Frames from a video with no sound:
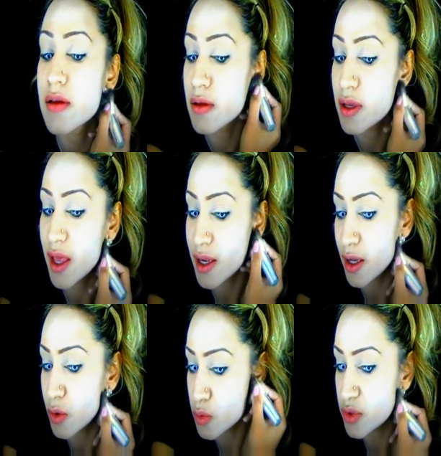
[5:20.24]
Yeah,
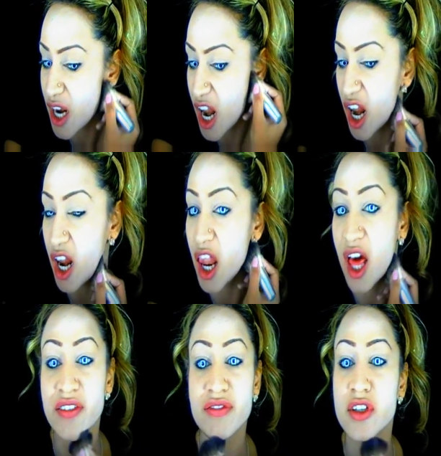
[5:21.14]
like all the
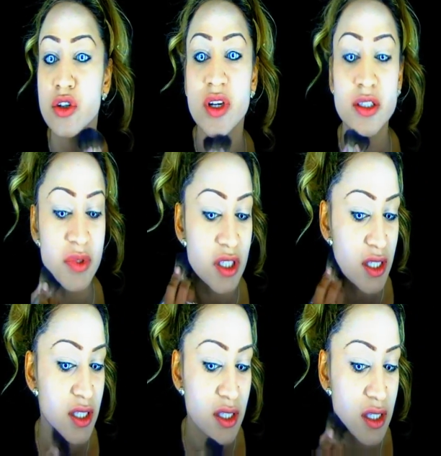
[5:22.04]
life in you has been
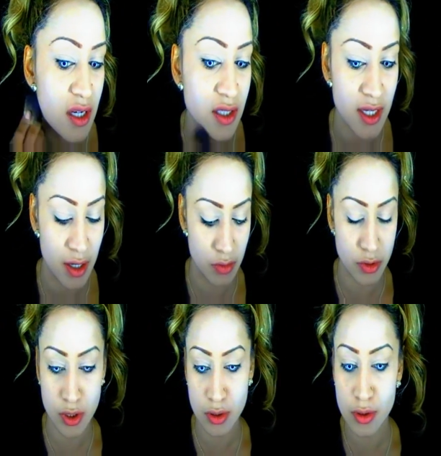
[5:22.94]
sucked
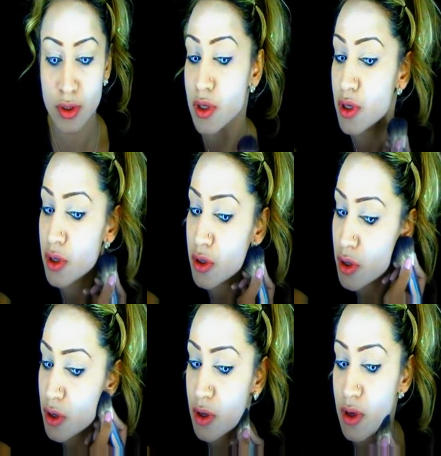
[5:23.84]
out.
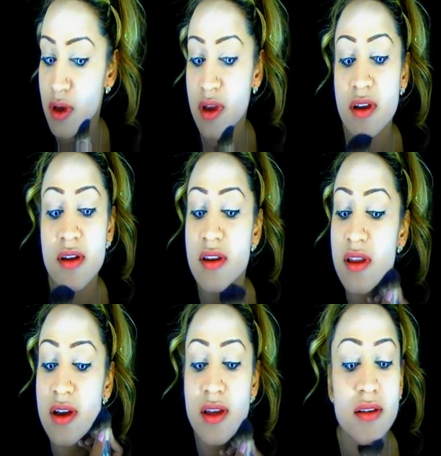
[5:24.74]
Okay,
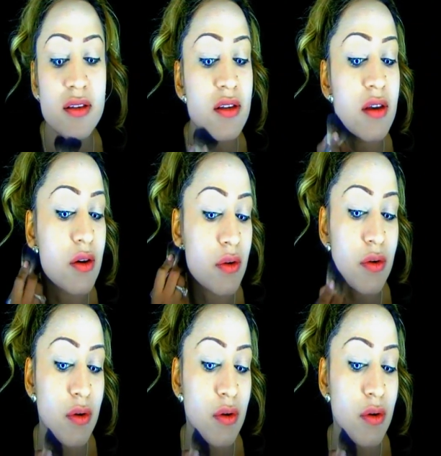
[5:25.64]
like so.